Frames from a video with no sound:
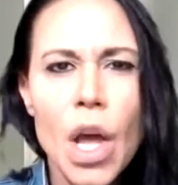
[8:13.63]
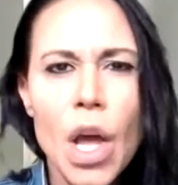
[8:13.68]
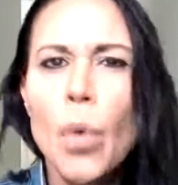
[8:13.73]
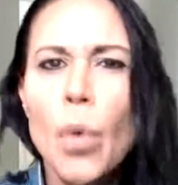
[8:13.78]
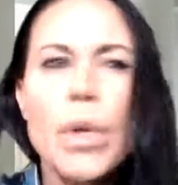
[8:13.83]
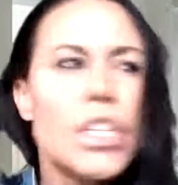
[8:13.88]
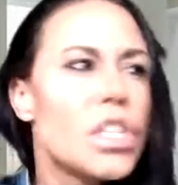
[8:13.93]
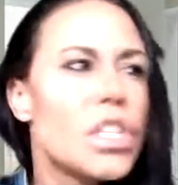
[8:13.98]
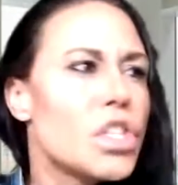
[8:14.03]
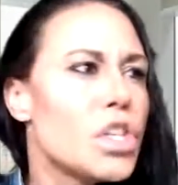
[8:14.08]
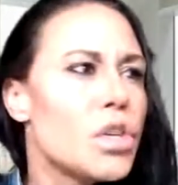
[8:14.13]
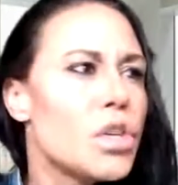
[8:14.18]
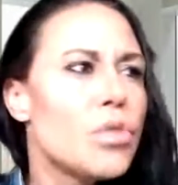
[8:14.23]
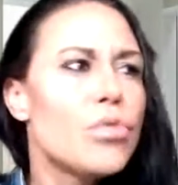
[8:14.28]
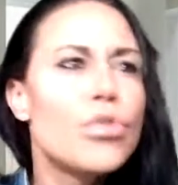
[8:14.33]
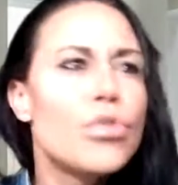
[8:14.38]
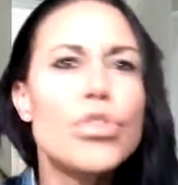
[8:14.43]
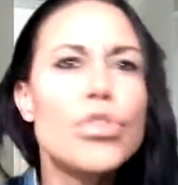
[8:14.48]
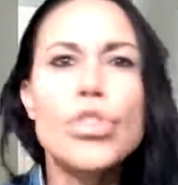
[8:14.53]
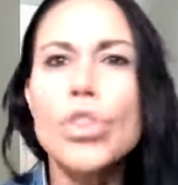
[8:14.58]
We just
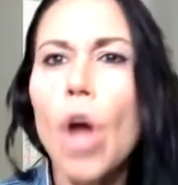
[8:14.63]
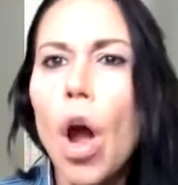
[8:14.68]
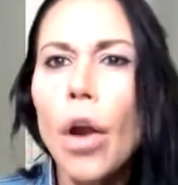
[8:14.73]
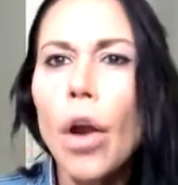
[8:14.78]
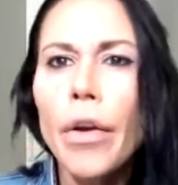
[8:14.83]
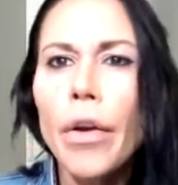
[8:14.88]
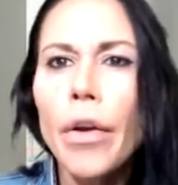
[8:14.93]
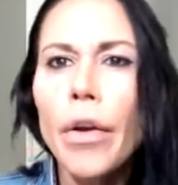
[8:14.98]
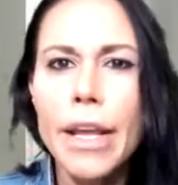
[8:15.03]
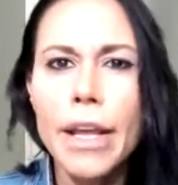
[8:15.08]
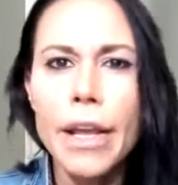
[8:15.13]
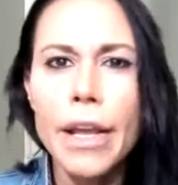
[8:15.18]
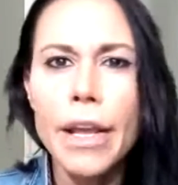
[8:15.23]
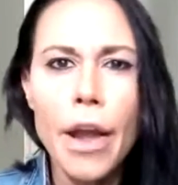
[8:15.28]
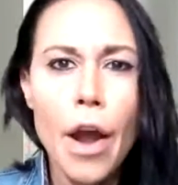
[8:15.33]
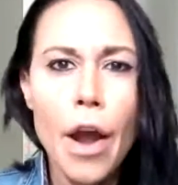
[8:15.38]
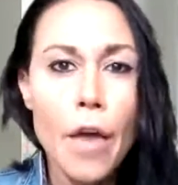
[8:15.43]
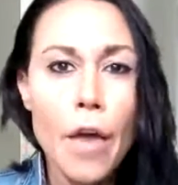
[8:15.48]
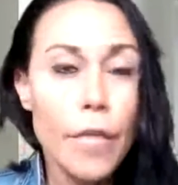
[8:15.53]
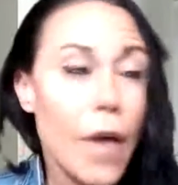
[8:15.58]
use sorry
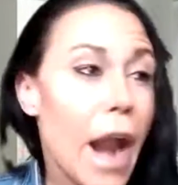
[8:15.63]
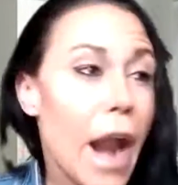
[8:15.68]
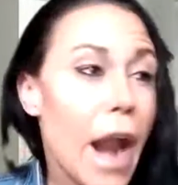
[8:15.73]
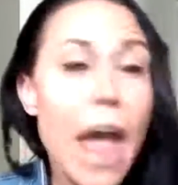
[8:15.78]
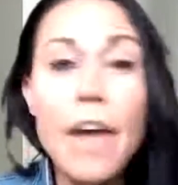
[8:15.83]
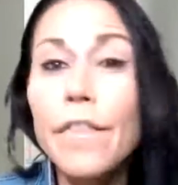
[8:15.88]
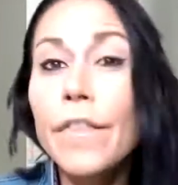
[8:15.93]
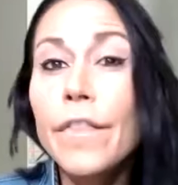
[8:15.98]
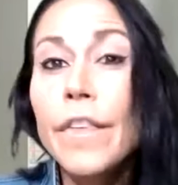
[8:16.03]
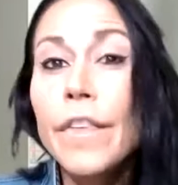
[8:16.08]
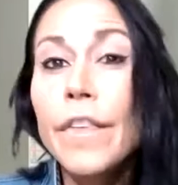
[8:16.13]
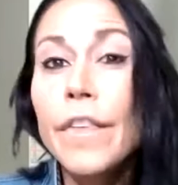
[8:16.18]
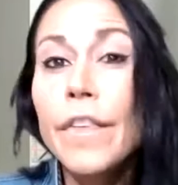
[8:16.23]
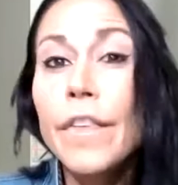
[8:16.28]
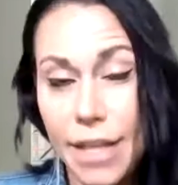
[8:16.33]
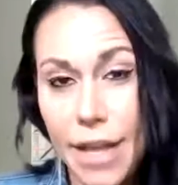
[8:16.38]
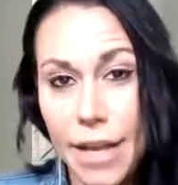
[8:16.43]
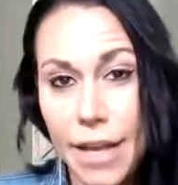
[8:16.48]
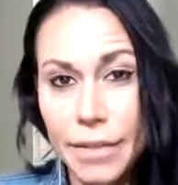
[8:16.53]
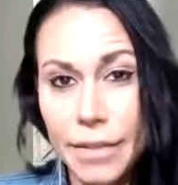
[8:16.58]
for
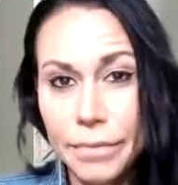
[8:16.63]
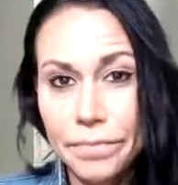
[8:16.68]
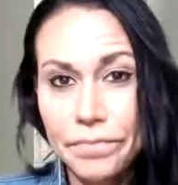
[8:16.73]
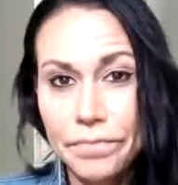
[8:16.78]
everything.